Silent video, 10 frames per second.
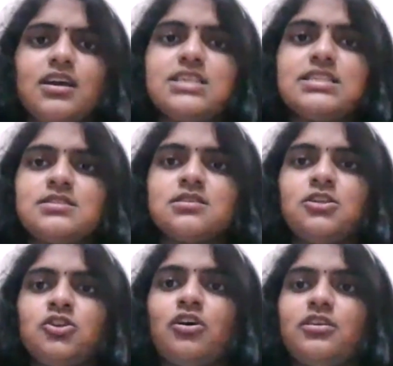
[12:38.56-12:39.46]
is
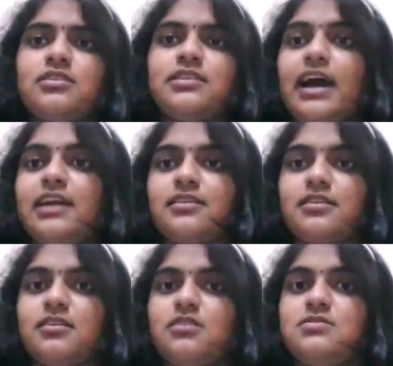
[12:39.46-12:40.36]
not that
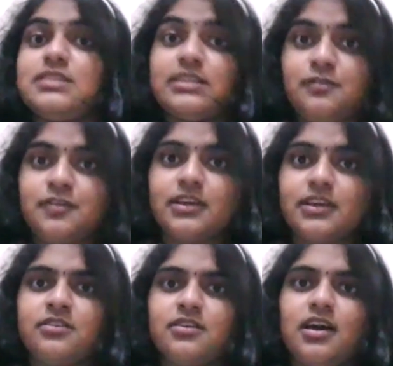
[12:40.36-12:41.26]

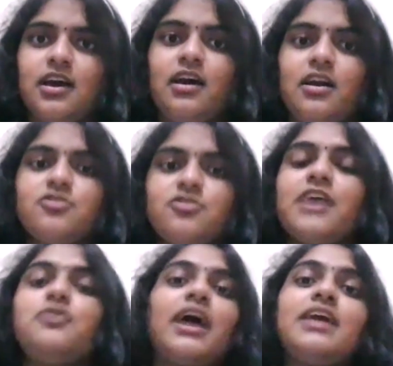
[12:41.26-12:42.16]
significant, try
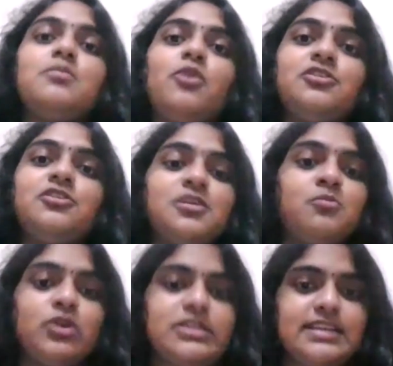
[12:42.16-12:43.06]
to write about it in
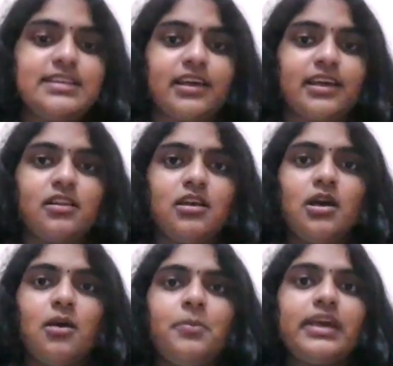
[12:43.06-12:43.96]
more detail.
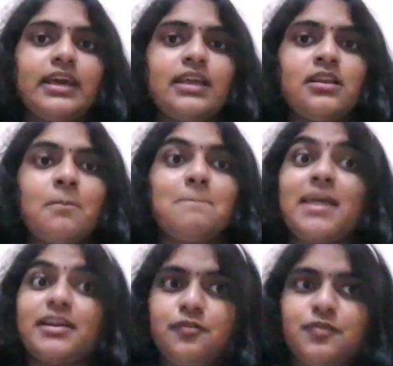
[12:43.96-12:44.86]
Bring in
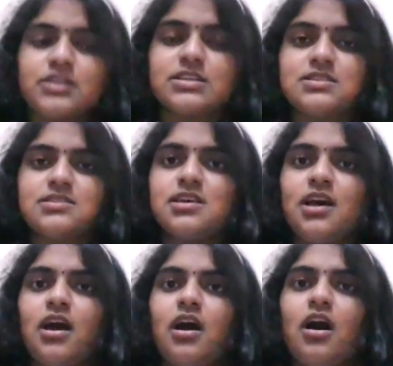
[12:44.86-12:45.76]
metaphors.
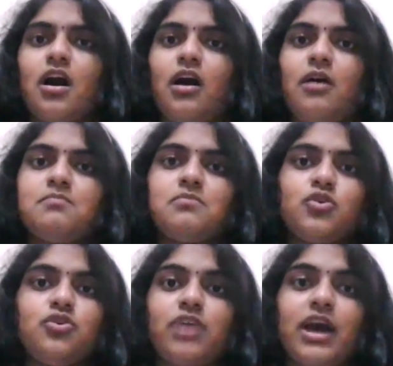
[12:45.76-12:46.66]

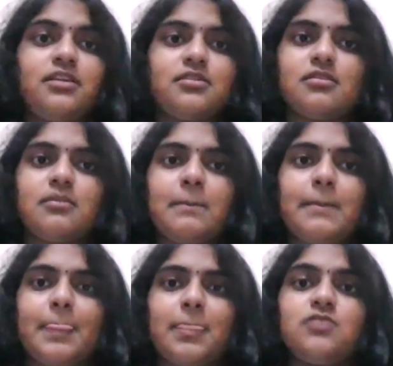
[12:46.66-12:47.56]
Write
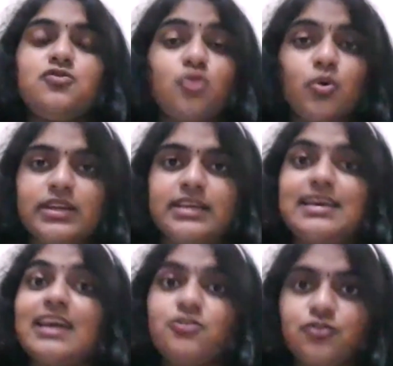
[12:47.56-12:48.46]
a story,
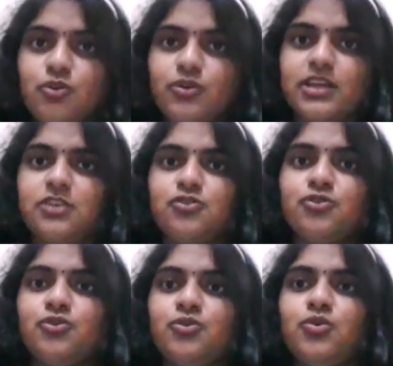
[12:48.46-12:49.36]
tell a story
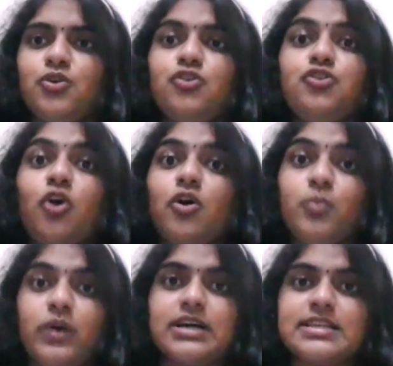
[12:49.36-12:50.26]
through your
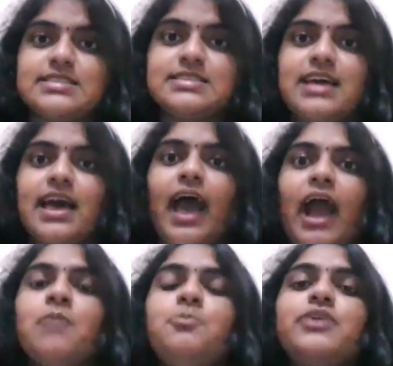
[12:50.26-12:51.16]
words,
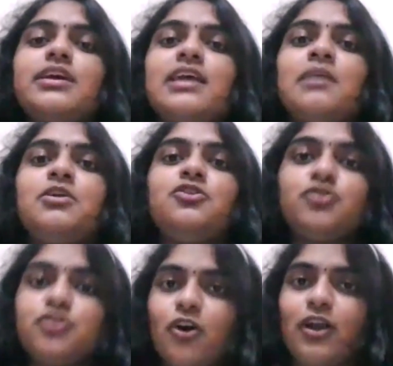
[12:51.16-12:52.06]
and bring them
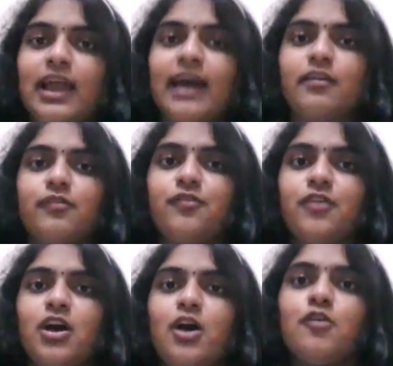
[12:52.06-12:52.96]
into your life.
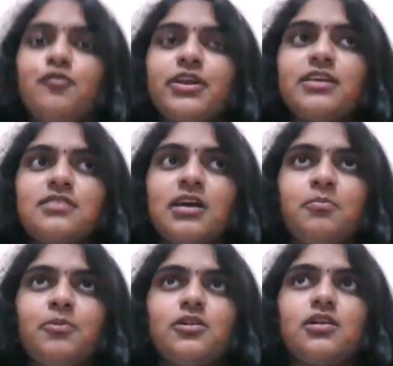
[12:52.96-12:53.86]
For
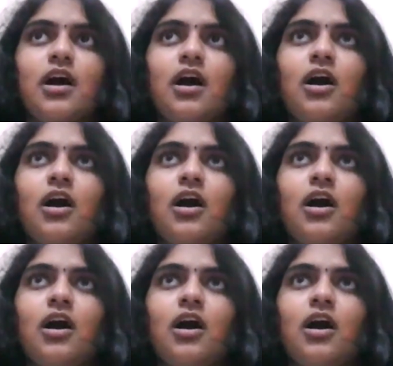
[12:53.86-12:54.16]
example,